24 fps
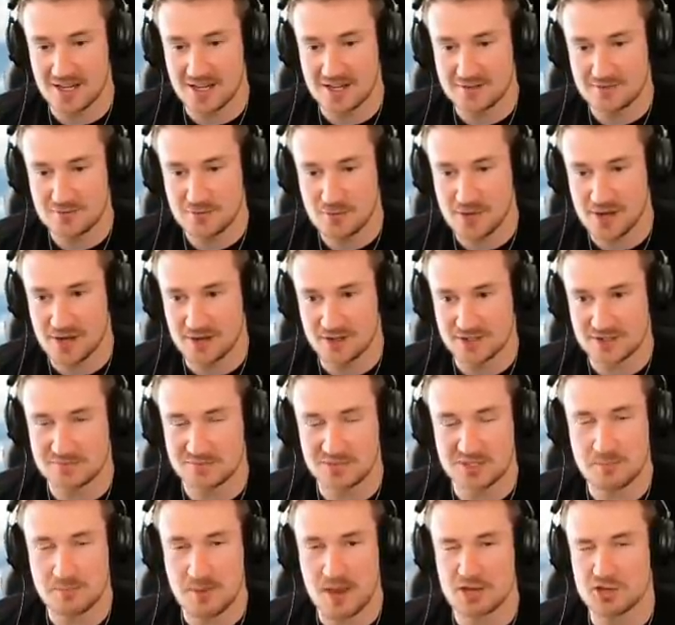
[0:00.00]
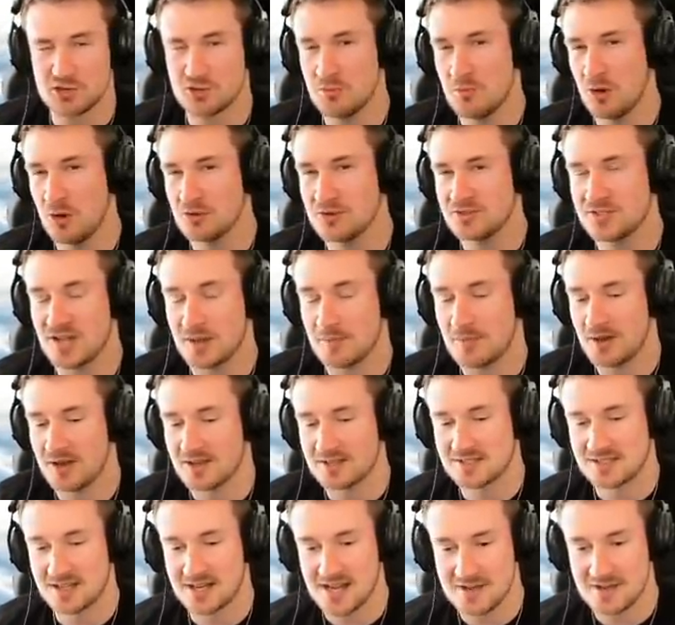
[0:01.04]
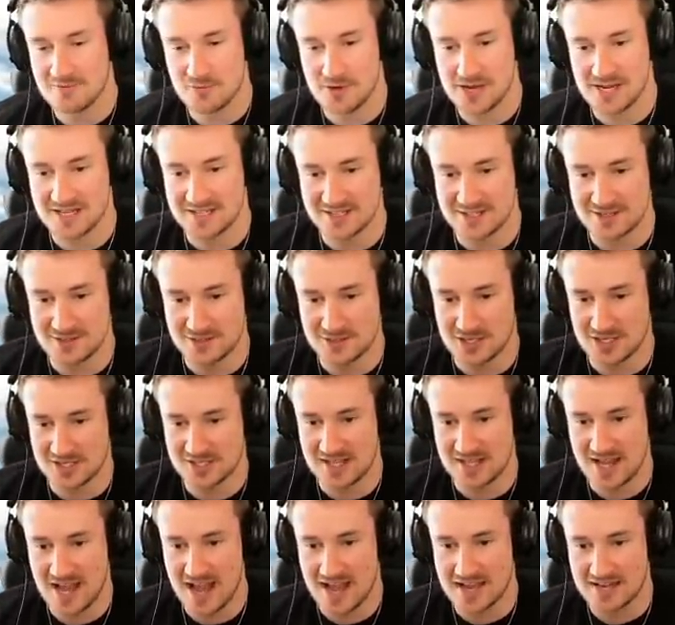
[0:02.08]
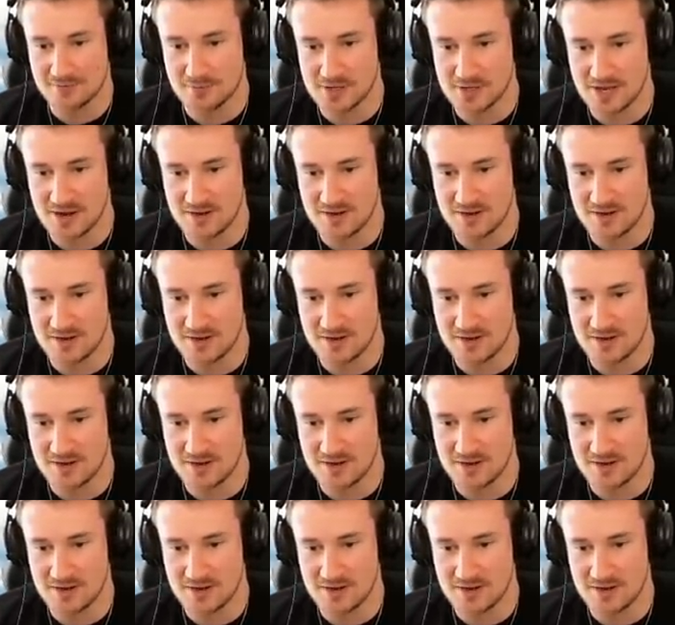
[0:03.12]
know, we got some special mods up our sleeve, we can do just that. And if we